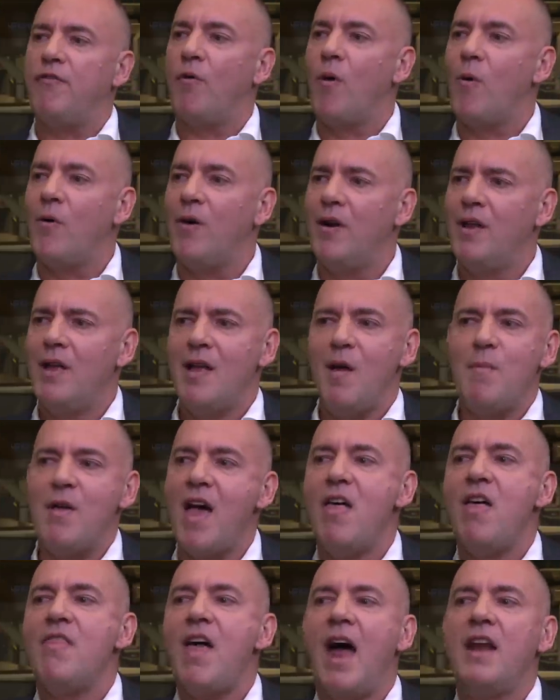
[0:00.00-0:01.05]
forward. I mean,
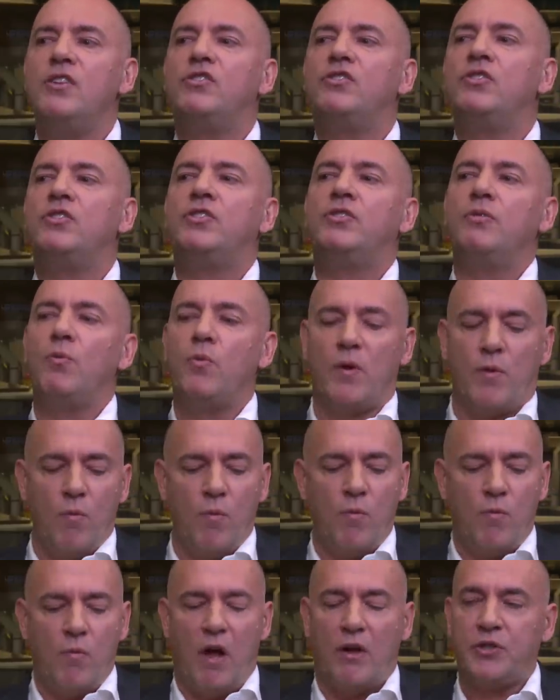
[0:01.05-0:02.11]
that, that is, we're,
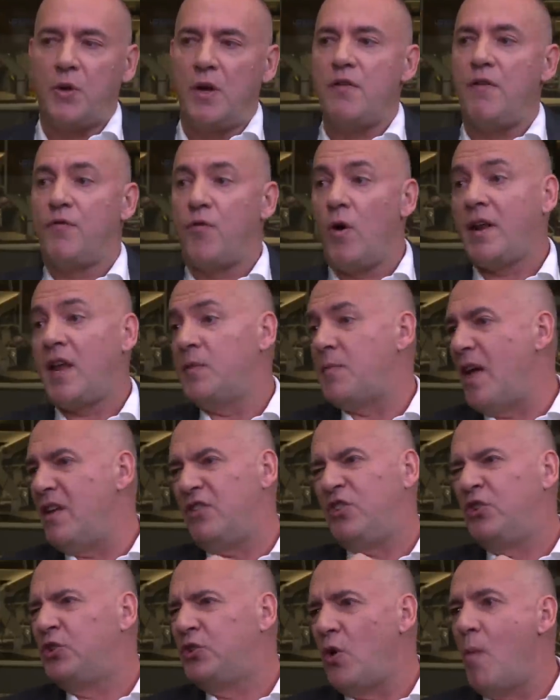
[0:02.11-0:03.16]
I'll show you the forecast,
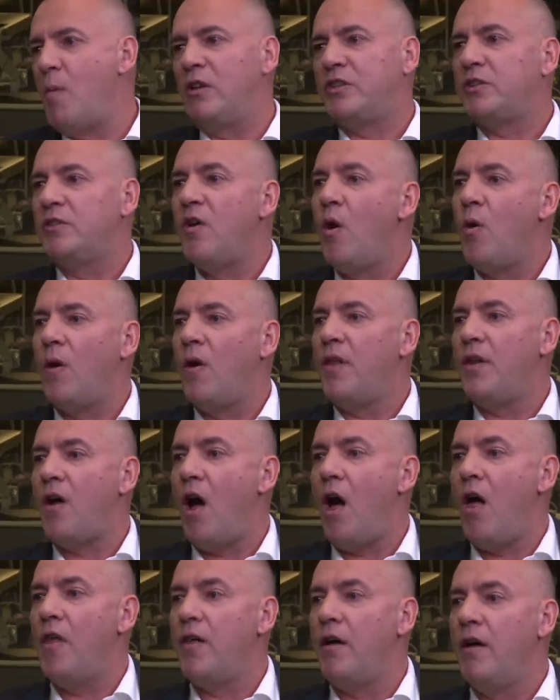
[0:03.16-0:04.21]
that's so much lower than
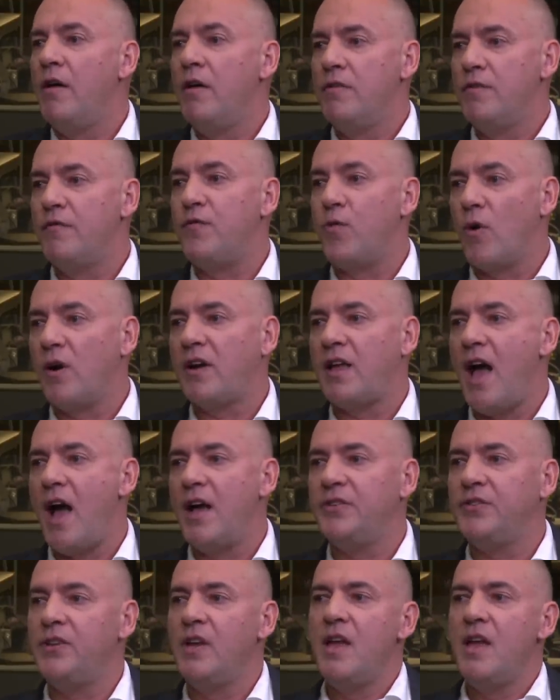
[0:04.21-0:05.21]
all the, the forecasts.